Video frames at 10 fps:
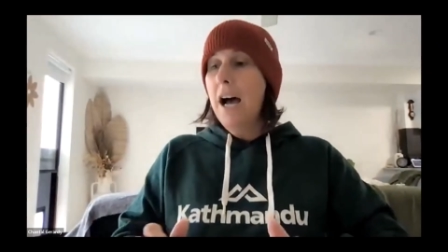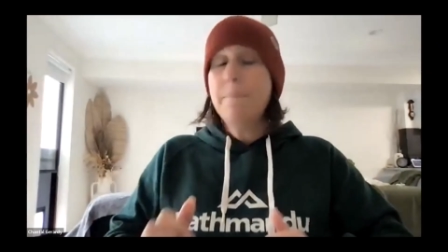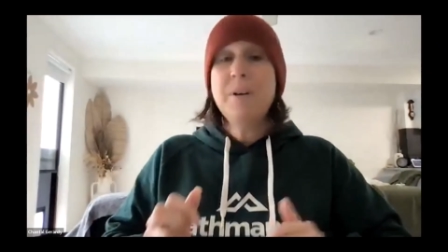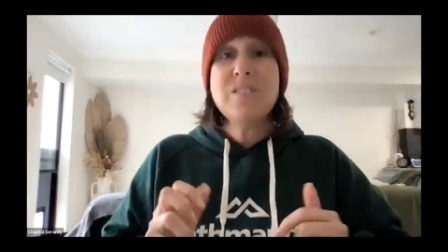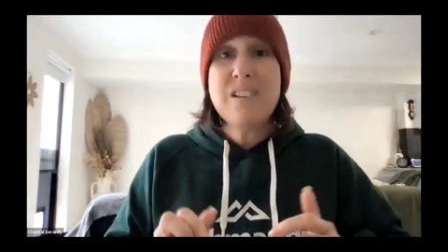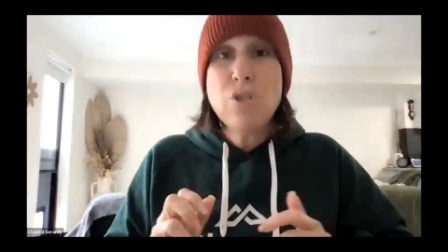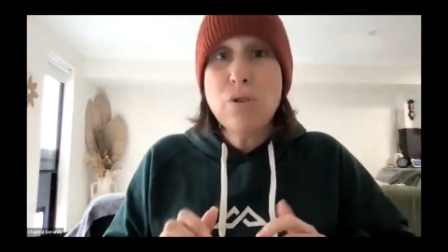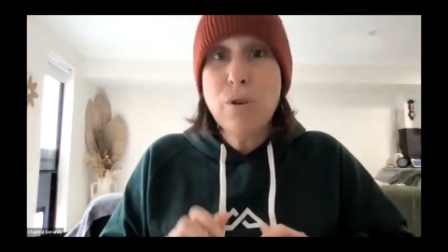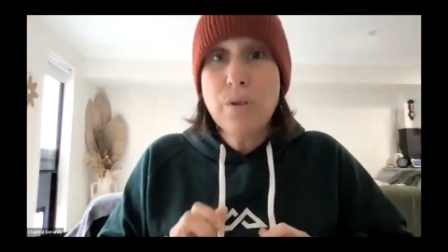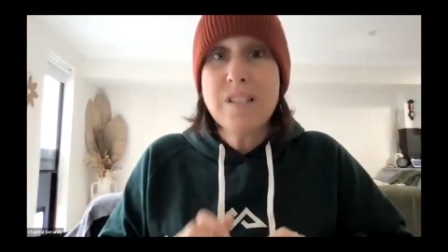Because they
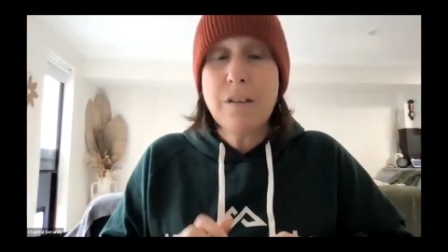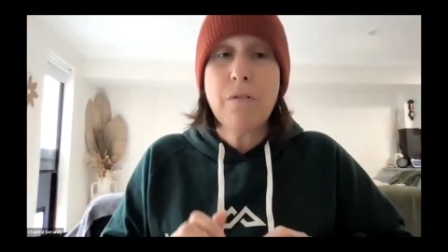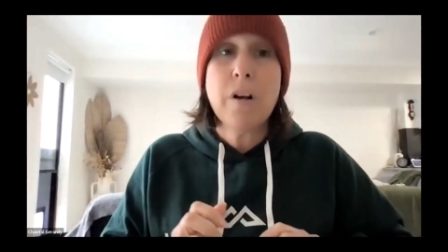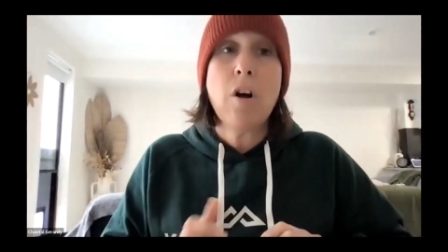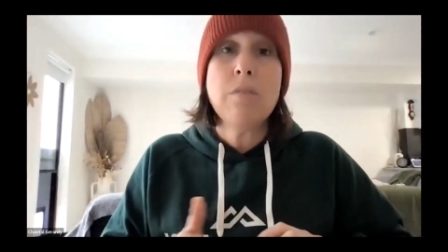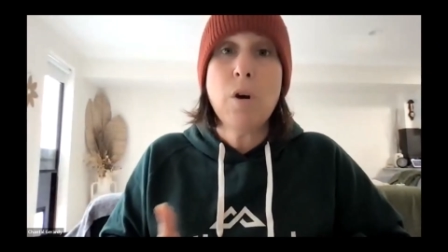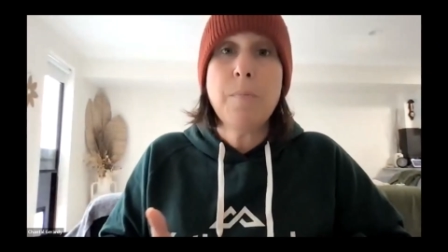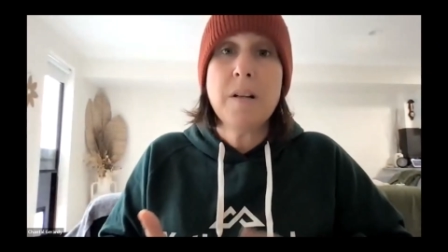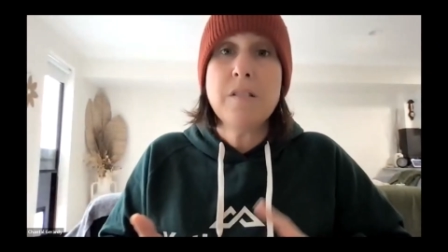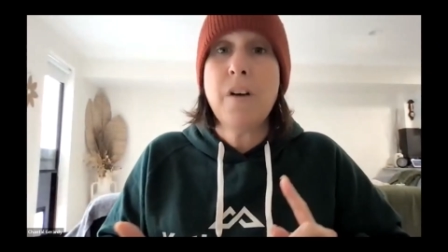do look different on
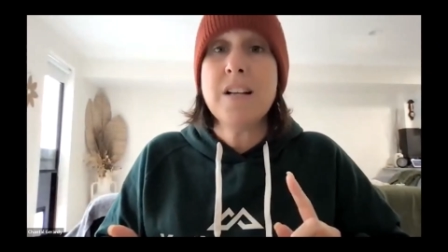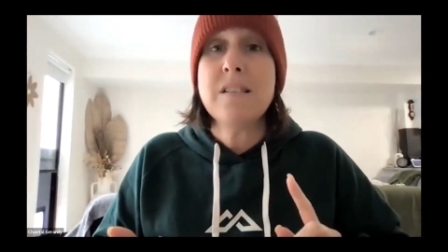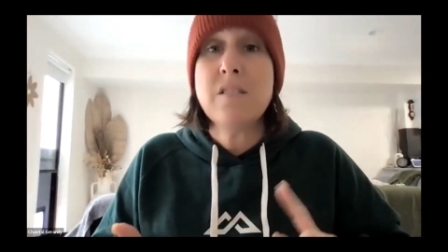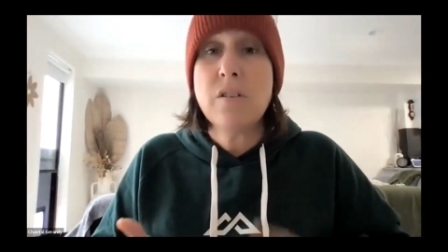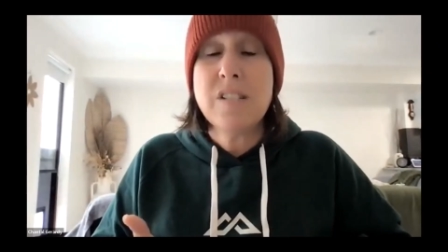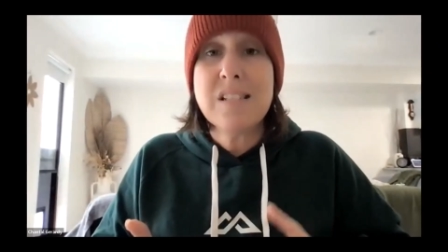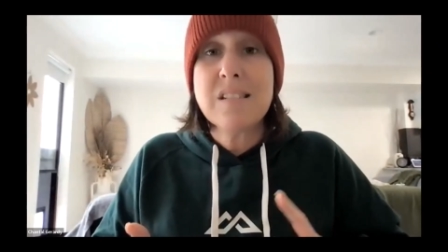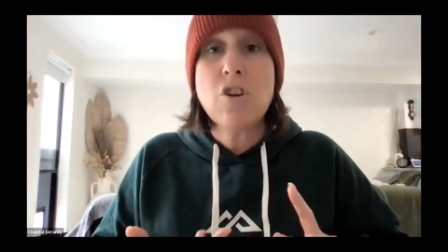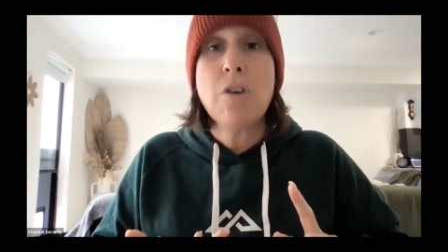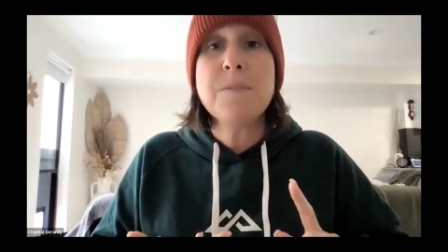mobile devices, on
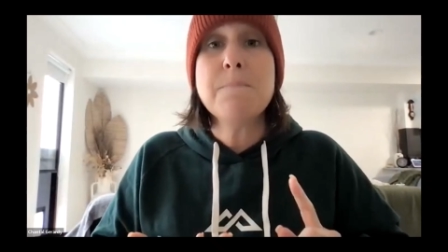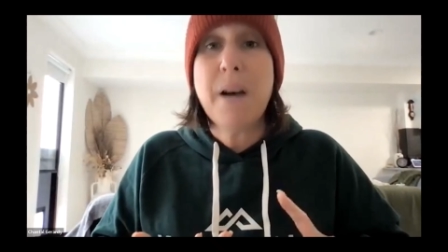desktops,